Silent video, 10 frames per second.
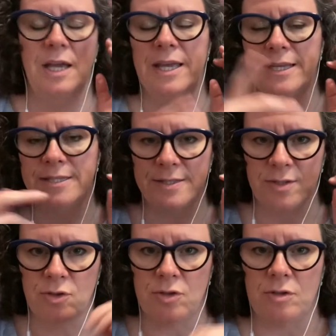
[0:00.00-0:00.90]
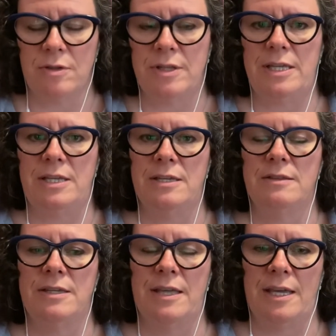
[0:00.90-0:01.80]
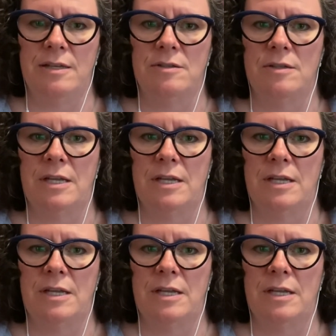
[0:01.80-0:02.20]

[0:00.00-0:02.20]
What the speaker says: encircle the candle,